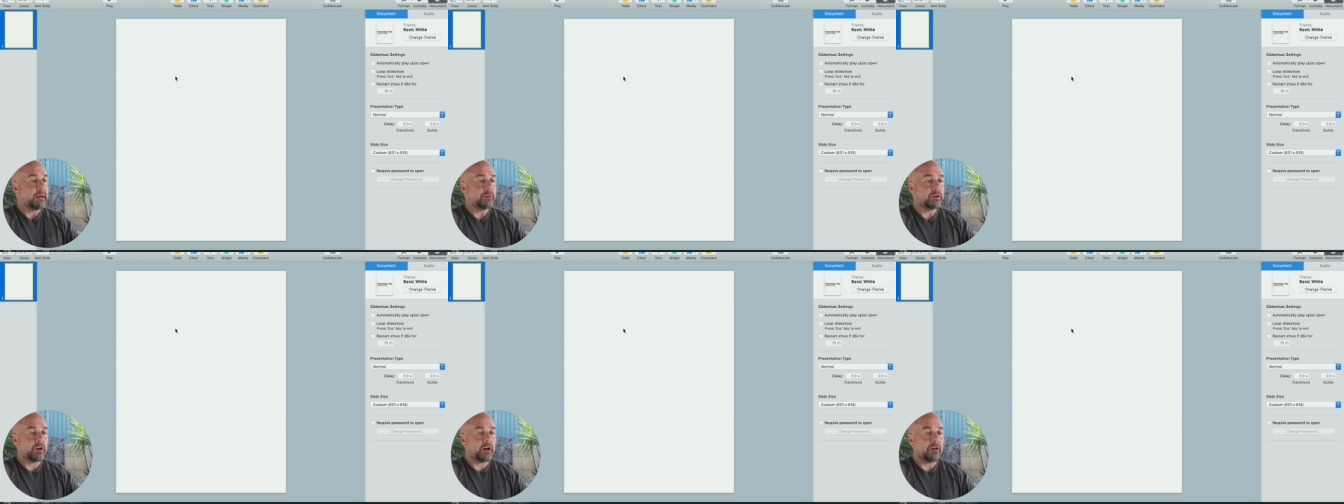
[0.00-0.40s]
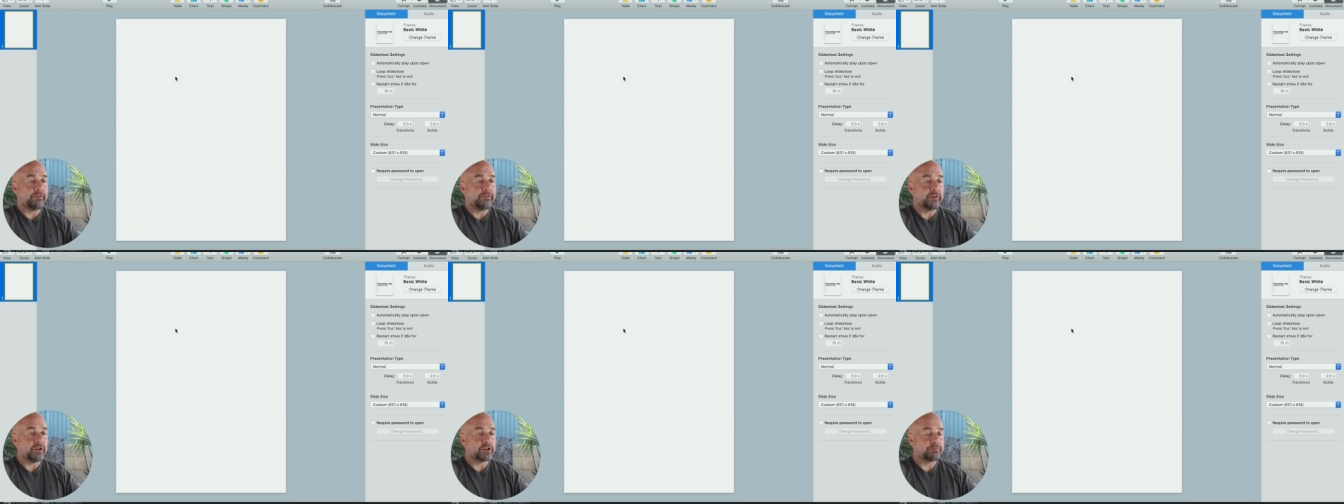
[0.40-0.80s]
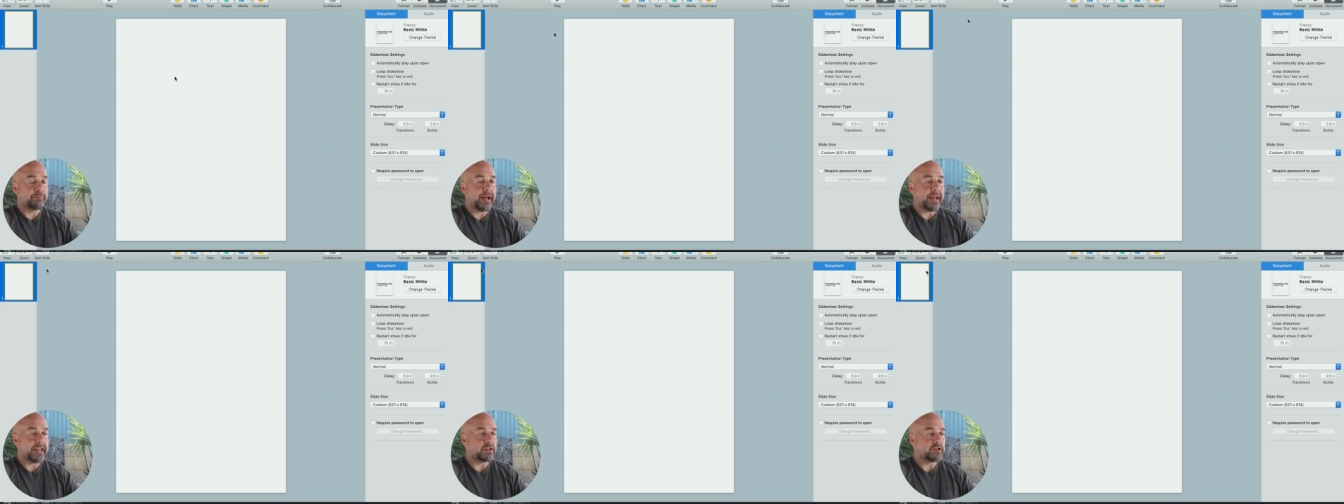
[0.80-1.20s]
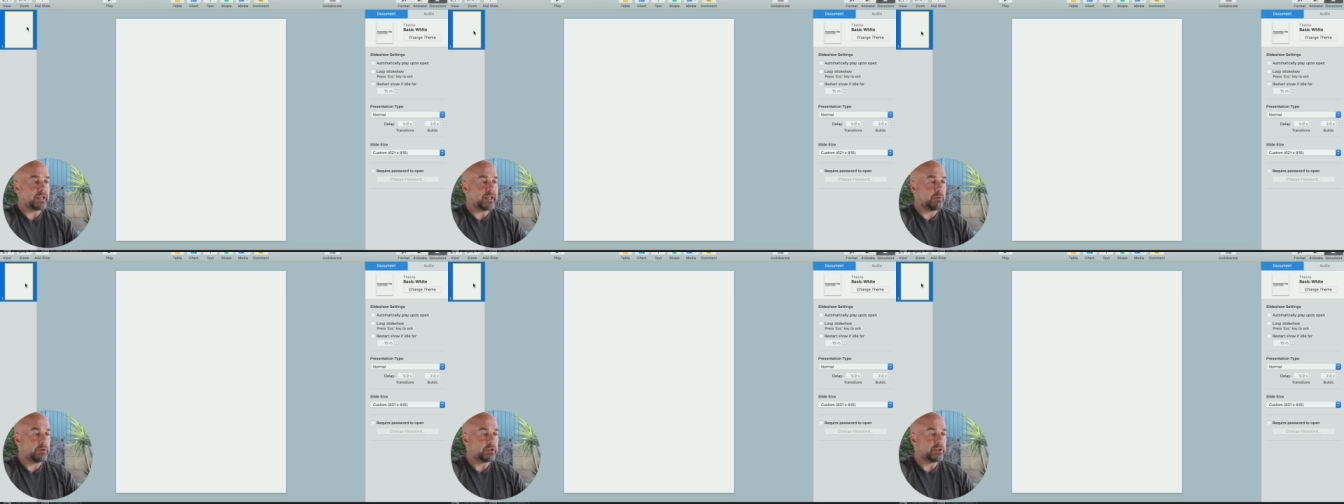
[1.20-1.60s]
Now we've got our first page
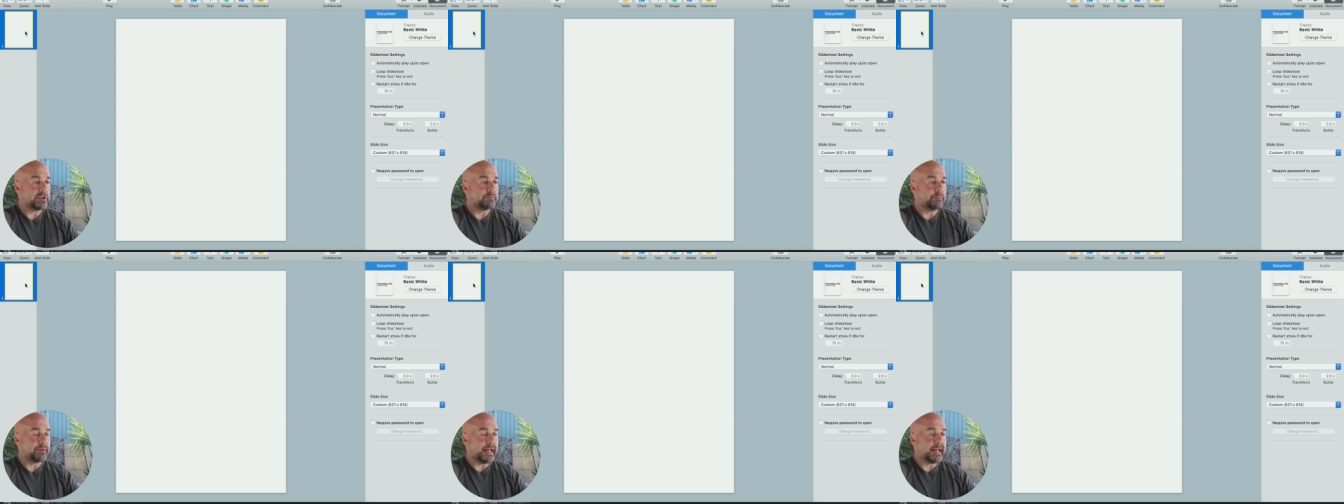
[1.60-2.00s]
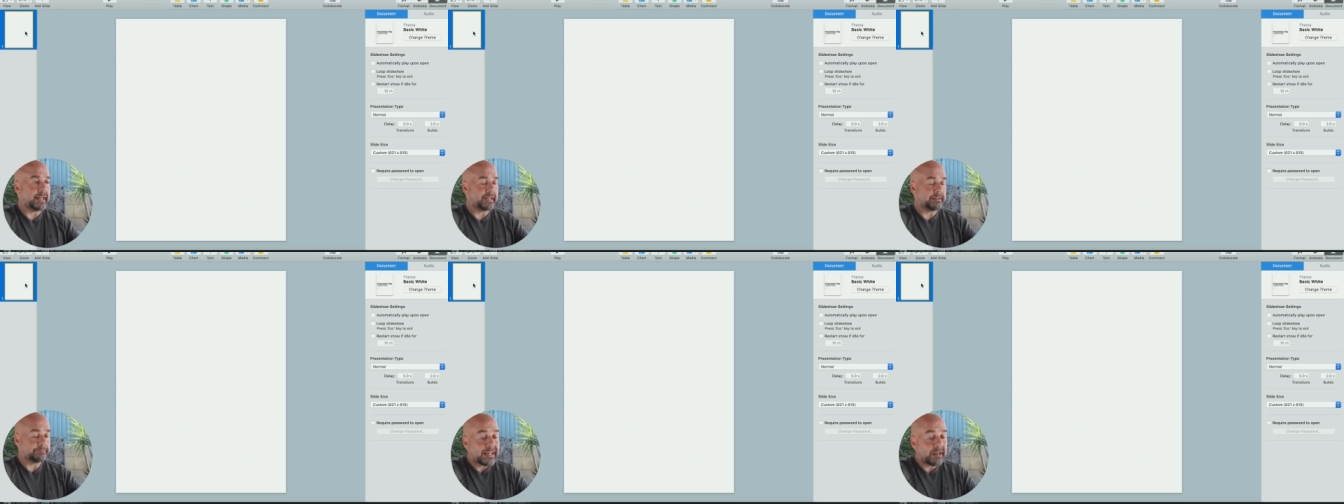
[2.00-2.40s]
here, which is blank.